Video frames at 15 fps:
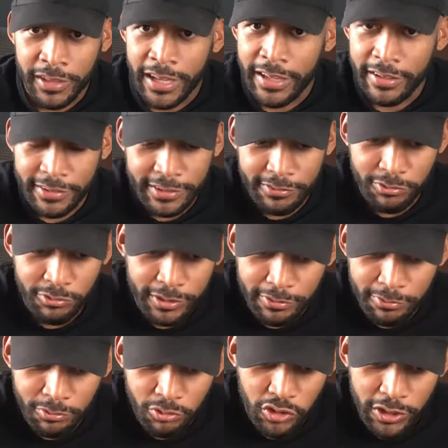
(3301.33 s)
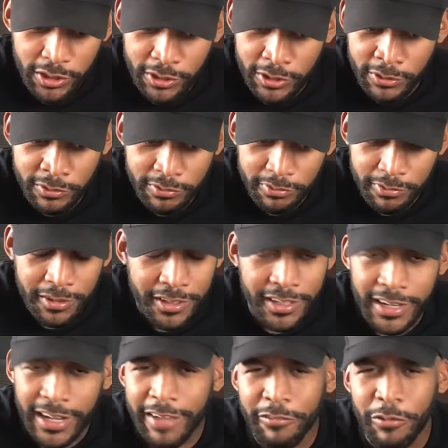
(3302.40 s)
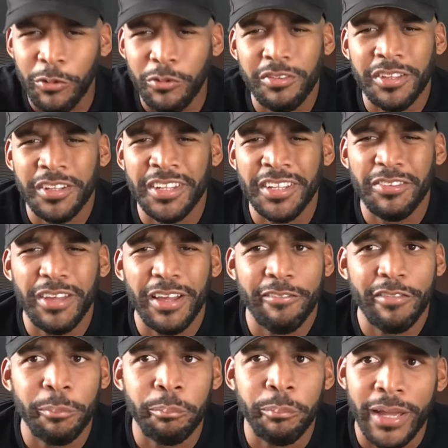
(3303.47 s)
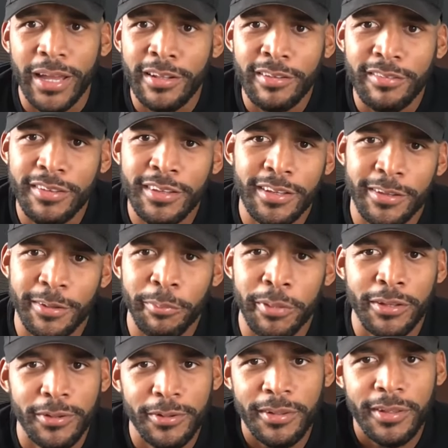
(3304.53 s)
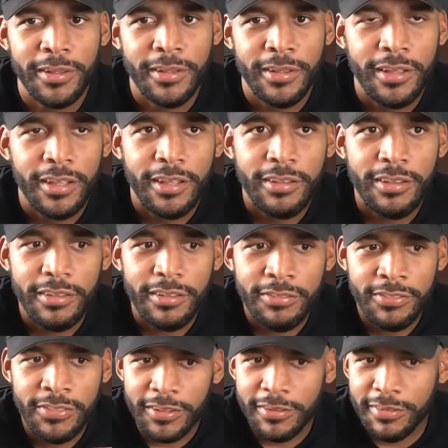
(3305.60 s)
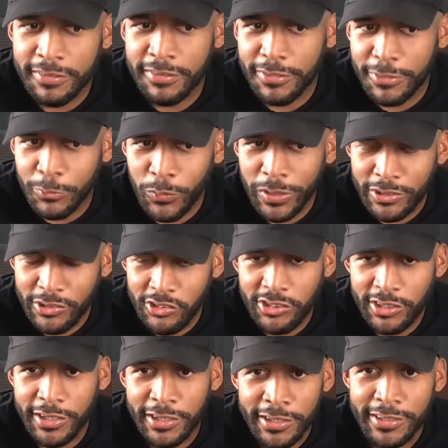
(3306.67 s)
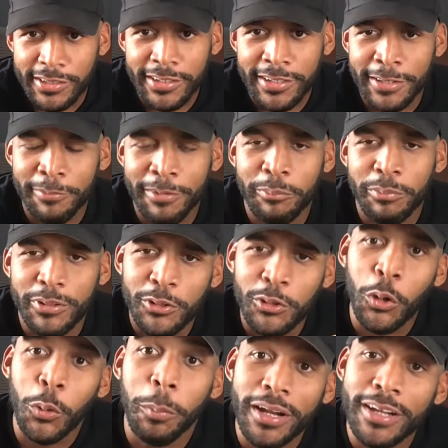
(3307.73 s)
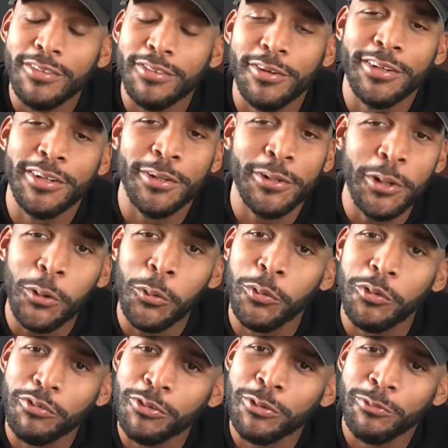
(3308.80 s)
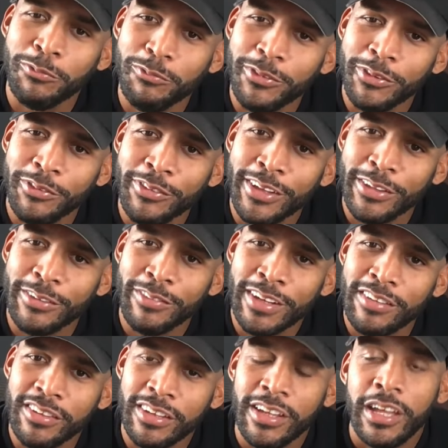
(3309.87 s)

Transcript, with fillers: Got chairs. Again, I have OCD, so I have to balance it because I'm like, this isn't the right chair, and I'm like, but nobody's going to know it's not the right chair.